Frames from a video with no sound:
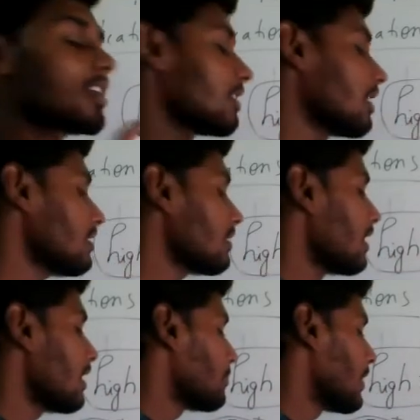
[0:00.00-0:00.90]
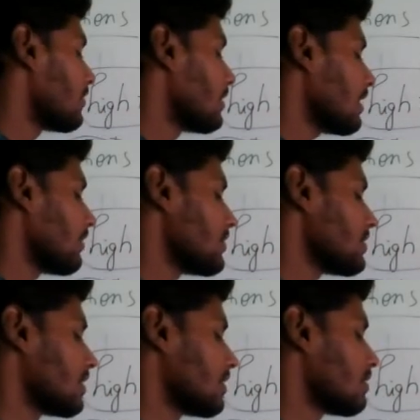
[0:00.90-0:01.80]
are not power
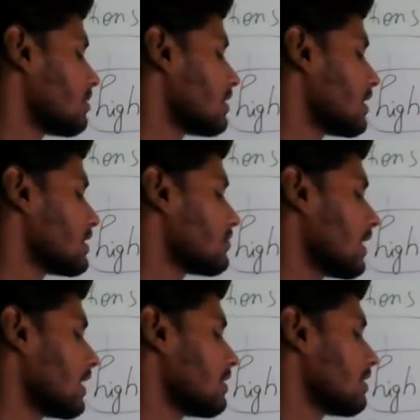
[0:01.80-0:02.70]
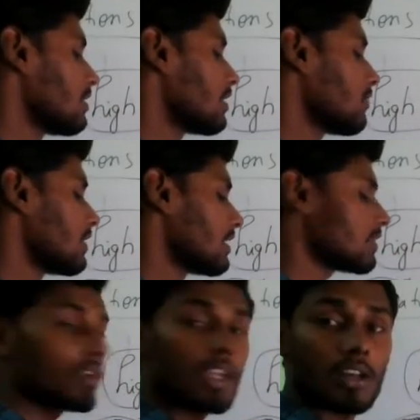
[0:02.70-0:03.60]
efficient. That is why
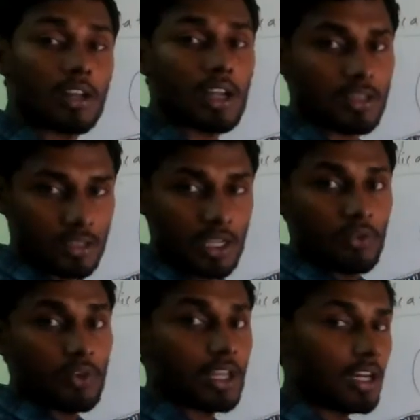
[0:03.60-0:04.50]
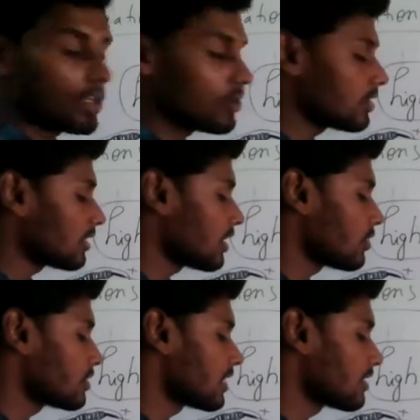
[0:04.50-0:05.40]
nowadays we are reducing the
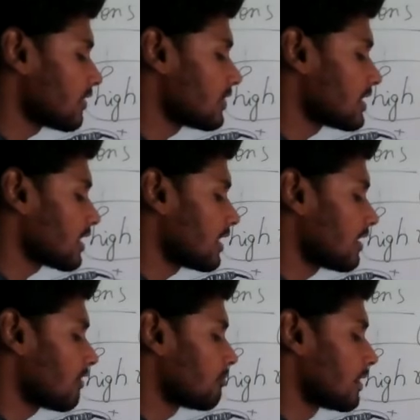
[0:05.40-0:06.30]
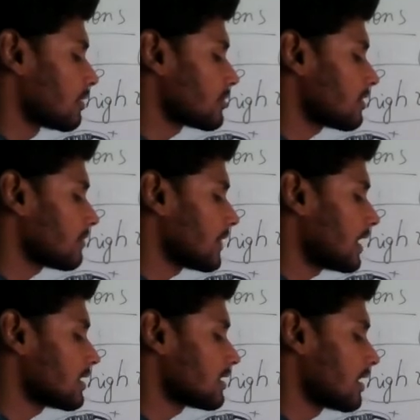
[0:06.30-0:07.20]
usage of this kind of bulbs.
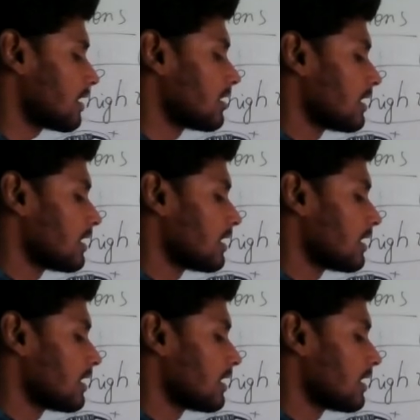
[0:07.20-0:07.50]
Understand?